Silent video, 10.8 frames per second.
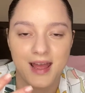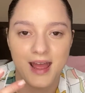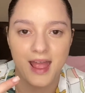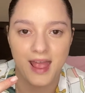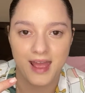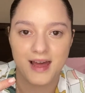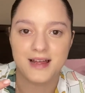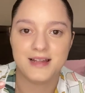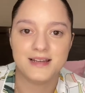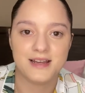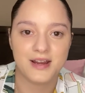
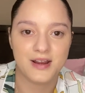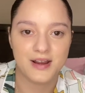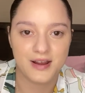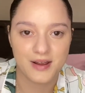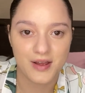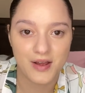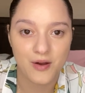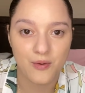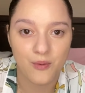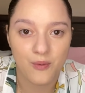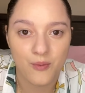and
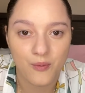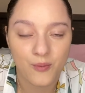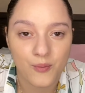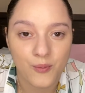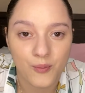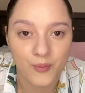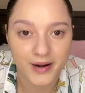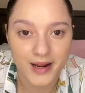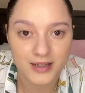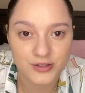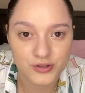what
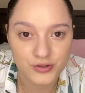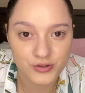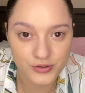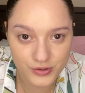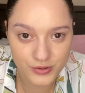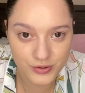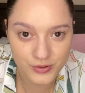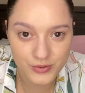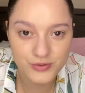I do